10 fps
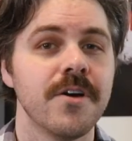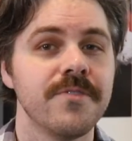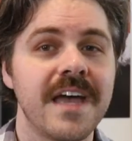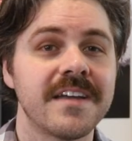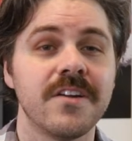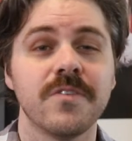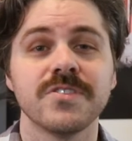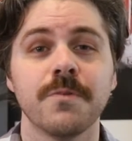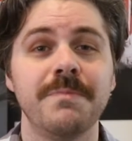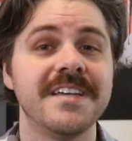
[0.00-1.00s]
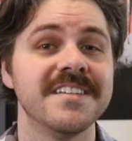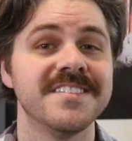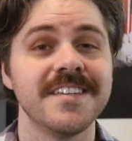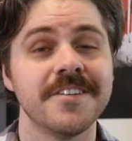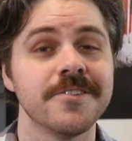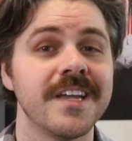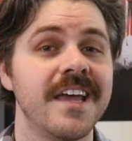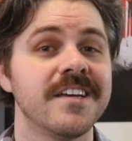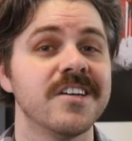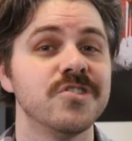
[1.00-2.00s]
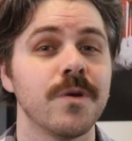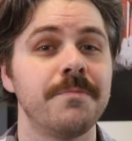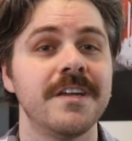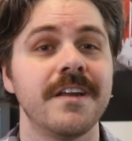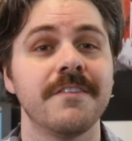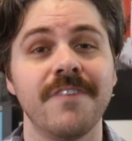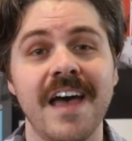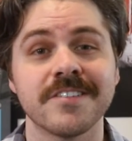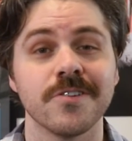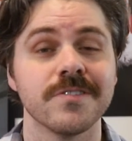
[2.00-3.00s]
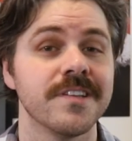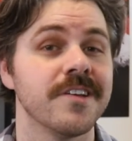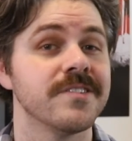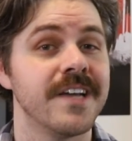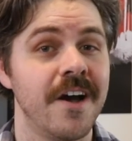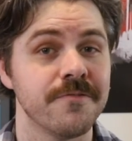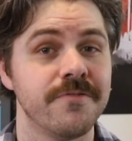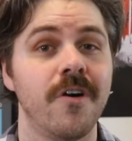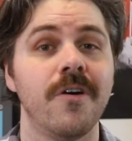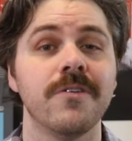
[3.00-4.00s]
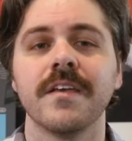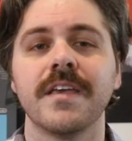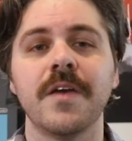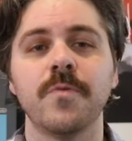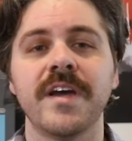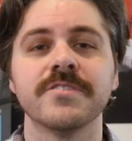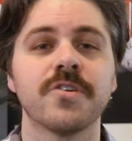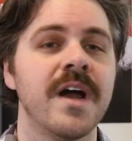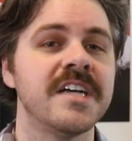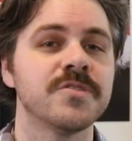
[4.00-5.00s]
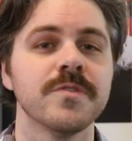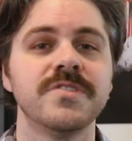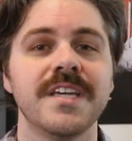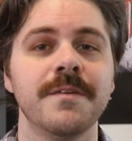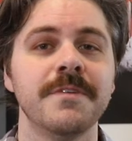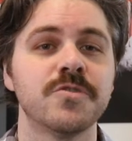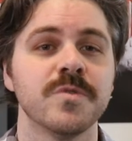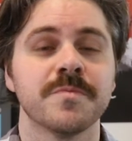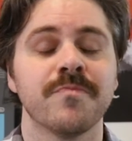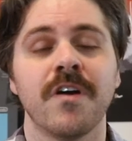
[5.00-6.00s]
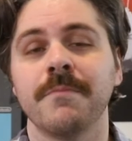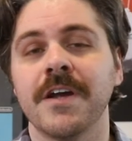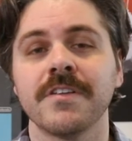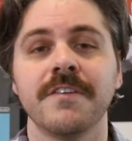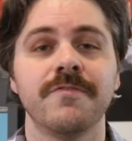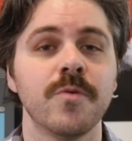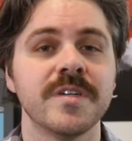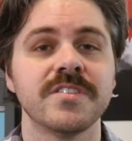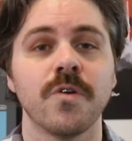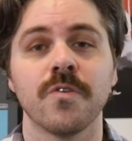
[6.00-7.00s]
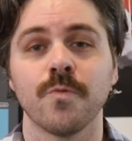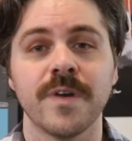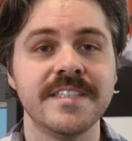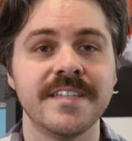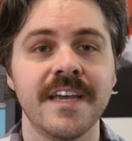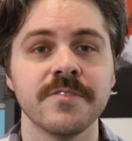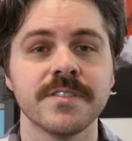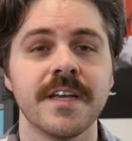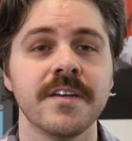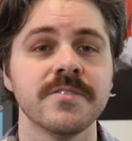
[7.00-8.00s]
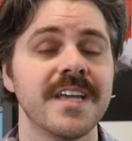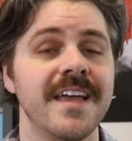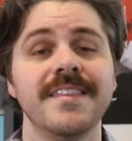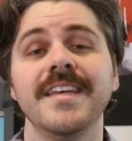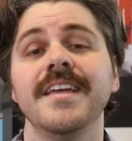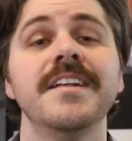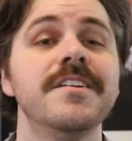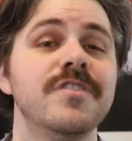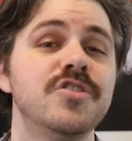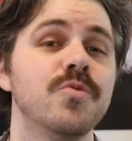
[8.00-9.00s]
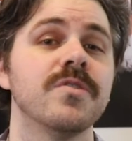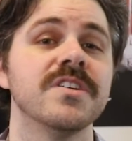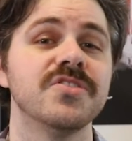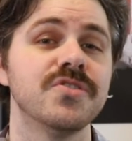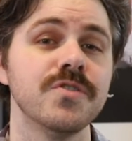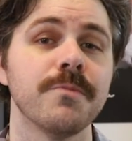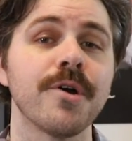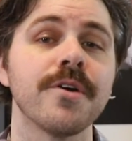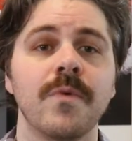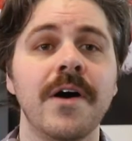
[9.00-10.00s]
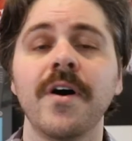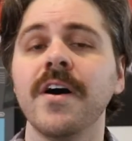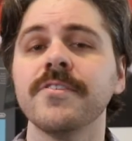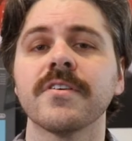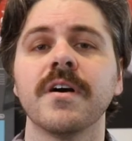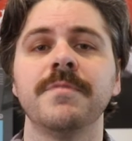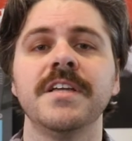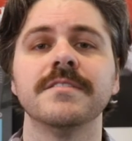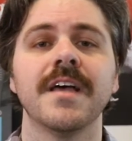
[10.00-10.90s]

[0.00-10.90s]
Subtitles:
though that can also be considered a contributing factor to their downfall. Gateway's grassroots image was primarily focused on retail sales and the individual consumer, while other companies